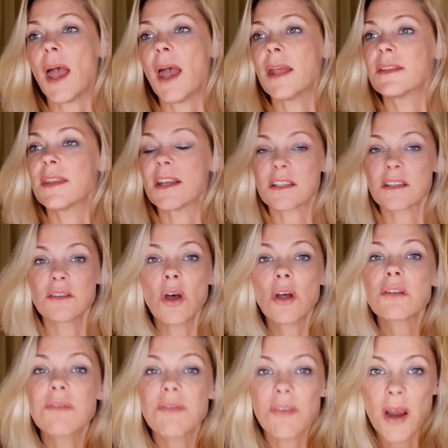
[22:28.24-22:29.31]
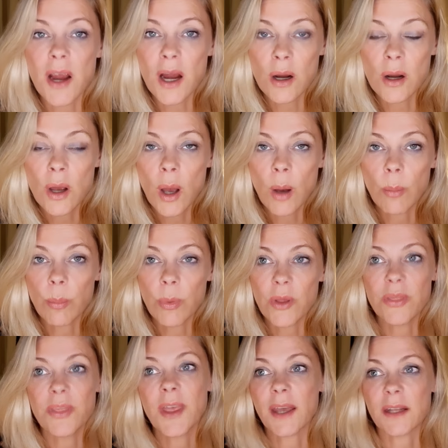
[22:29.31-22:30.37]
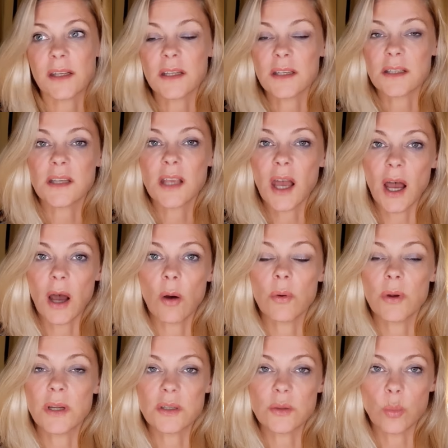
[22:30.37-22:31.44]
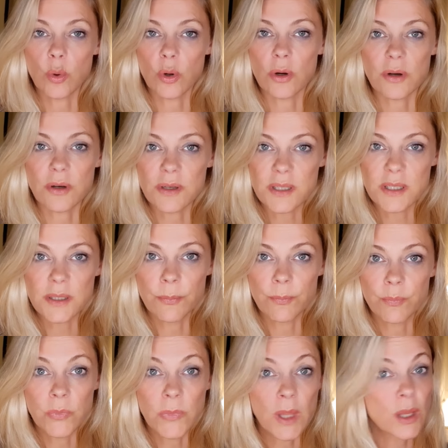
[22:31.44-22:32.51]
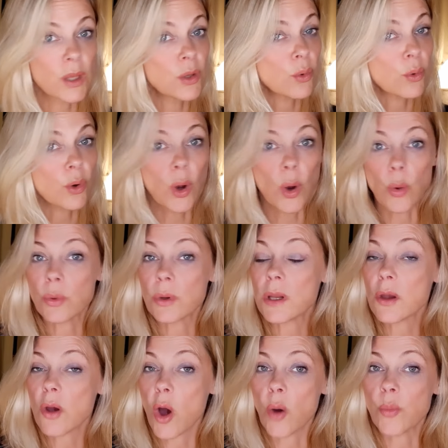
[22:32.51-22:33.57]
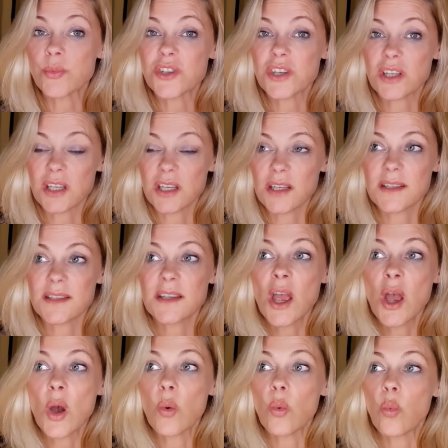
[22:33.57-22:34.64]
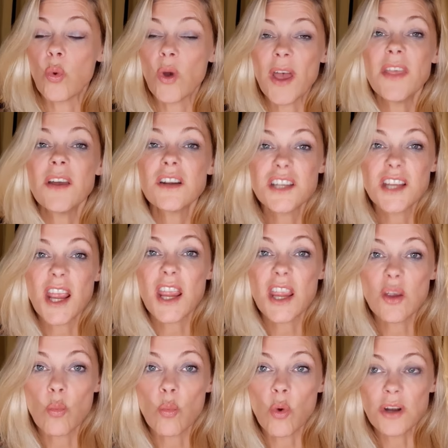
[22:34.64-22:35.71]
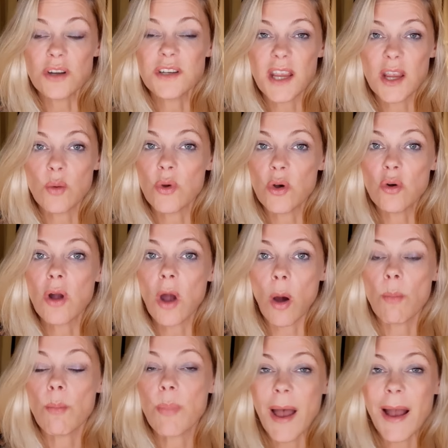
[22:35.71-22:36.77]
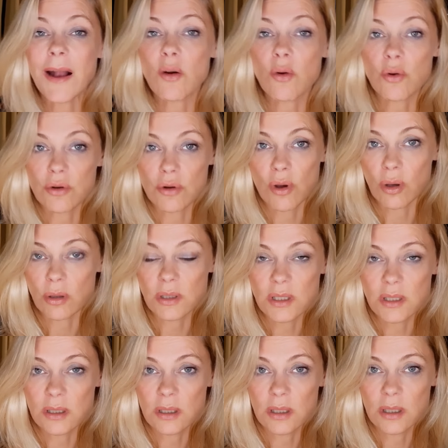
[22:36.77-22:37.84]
And that's not fair, but that is how it works. Your only option is whether they one day will come back or not.